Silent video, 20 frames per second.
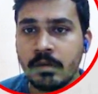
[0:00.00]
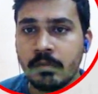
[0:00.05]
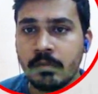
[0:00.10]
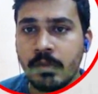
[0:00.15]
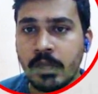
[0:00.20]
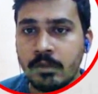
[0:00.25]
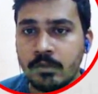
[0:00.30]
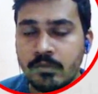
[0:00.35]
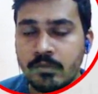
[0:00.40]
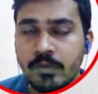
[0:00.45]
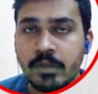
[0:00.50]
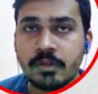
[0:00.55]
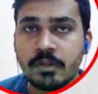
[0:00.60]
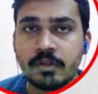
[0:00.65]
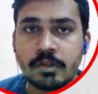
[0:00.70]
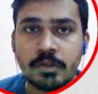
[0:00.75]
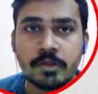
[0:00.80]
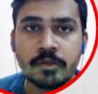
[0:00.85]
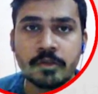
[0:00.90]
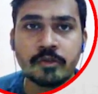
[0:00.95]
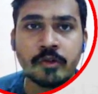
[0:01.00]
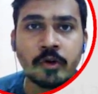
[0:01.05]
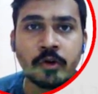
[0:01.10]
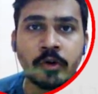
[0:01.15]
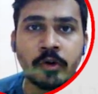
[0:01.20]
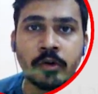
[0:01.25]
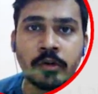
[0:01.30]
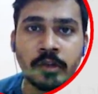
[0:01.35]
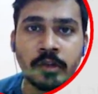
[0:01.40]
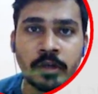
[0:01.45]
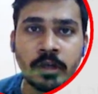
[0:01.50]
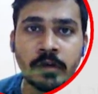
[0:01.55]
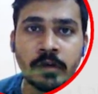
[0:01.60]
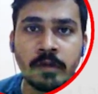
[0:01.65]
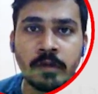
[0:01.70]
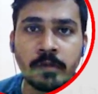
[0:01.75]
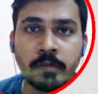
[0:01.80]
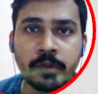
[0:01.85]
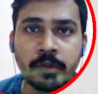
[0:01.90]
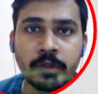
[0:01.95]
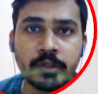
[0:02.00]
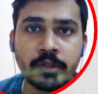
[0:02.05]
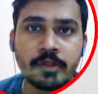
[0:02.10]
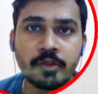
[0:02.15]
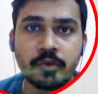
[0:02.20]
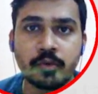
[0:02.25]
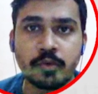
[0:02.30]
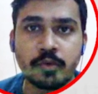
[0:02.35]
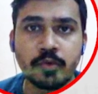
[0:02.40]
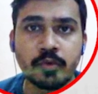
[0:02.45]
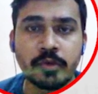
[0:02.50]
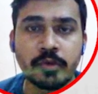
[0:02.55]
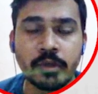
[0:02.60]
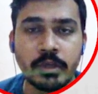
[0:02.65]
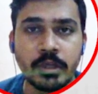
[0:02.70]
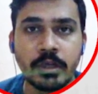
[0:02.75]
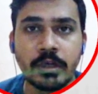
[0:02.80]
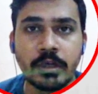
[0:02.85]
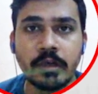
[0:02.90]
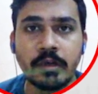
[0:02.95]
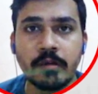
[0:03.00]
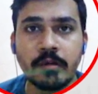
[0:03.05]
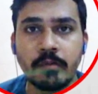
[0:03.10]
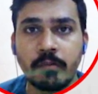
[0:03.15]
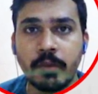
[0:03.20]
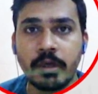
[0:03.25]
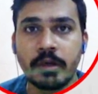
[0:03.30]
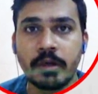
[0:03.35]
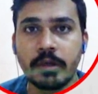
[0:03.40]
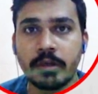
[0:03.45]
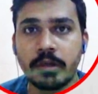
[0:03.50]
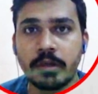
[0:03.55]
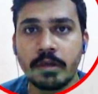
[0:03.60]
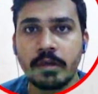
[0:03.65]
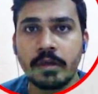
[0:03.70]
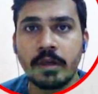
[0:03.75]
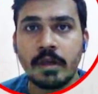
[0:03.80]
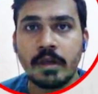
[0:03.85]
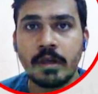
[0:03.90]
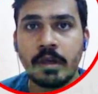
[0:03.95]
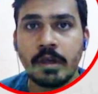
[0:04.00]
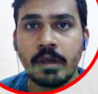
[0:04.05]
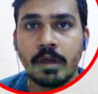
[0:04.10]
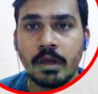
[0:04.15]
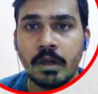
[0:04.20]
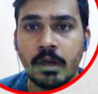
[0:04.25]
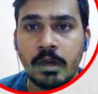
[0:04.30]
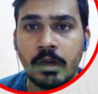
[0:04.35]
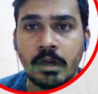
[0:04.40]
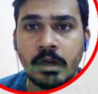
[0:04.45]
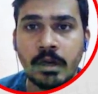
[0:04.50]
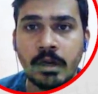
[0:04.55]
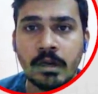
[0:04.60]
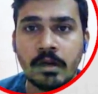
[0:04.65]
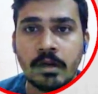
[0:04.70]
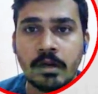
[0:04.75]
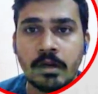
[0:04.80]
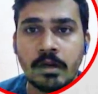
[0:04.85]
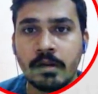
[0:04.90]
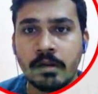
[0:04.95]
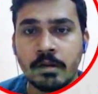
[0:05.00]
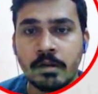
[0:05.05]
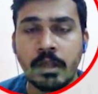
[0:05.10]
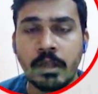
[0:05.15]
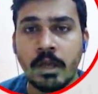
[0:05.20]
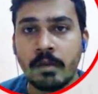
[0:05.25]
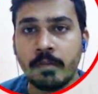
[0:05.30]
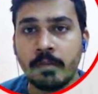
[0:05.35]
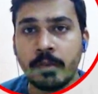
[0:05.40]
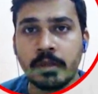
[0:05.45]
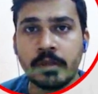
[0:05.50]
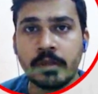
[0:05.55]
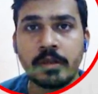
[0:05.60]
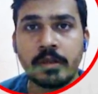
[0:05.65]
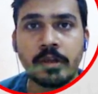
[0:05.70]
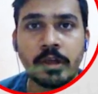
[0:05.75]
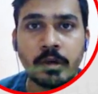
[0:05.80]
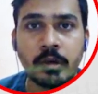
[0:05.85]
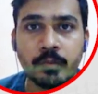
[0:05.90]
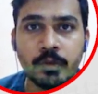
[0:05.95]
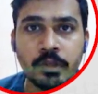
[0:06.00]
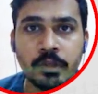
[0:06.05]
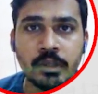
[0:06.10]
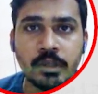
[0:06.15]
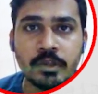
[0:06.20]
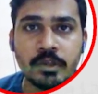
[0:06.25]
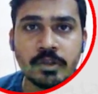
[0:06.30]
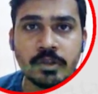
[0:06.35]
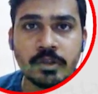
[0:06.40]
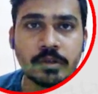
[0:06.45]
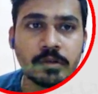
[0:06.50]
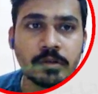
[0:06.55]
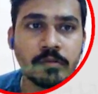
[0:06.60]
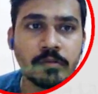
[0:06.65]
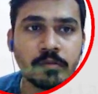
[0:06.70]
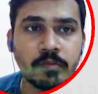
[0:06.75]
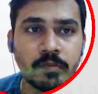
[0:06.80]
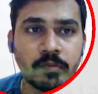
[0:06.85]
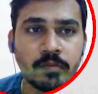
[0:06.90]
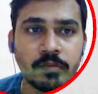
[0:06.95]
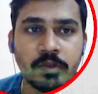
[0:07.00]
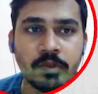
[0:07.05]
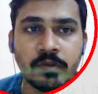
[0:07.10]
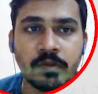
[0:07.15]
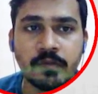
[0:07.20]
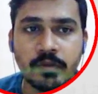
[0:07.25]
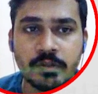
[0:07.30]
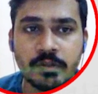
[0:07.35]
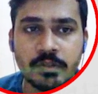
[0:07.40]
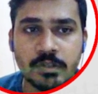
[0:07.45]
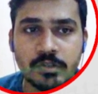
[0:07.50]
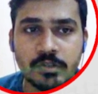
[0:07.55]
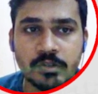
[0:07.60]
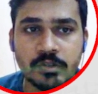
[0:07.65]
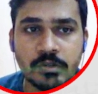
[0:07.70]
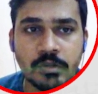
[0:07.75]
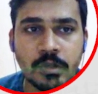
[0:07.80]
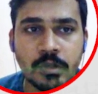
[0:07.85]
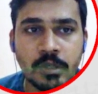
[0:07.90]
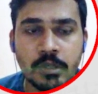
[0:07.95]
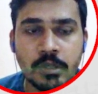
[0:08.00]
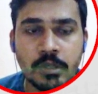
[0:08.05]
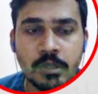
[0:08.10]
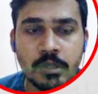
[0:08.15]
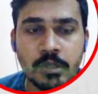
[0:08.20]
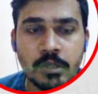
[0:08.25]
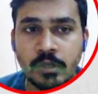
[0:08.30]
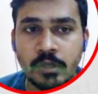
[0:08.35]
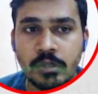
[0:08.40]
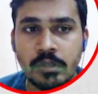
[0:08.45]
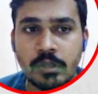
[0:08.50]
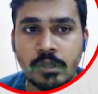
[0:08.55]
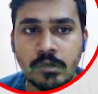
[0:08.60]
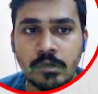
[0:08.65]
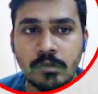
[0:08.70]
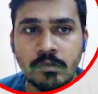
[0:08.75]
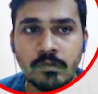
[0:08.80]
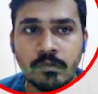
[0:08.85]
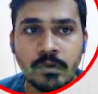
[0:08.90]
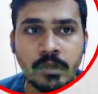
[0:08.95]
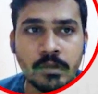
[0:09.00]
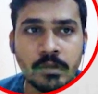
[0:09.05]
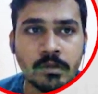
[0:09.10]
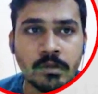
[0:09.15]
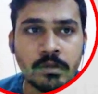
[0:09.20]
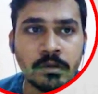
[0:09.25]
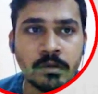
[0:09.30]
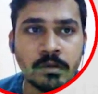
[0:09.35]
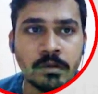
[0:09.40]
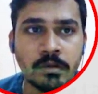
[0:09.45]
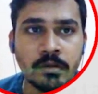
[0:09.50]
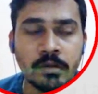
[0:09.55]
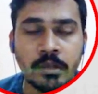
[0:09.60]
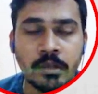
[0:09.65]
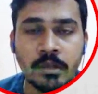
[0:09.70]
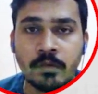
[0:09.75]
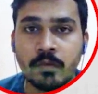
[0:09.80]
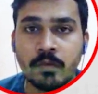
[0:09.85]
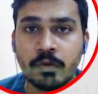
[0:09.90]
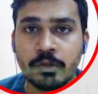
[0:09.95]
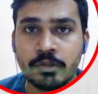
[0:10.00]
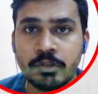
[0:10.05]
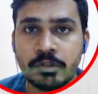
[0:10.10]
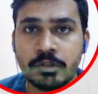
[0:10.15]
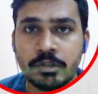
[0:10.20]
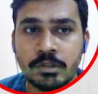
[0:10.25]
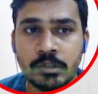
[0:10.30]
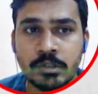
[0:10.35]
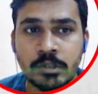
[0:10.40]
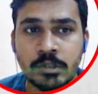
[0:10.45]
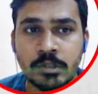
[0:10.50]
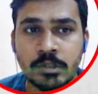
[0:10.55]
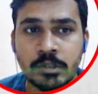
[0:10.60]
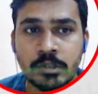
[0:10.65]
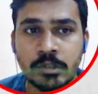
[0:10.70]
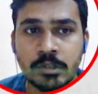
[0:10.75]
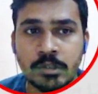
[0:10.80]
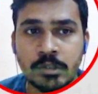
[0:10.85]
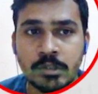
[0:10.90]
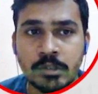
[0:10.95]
manufacturers or the developers to create better and reliable communication infrastructure. So earlier, when there was a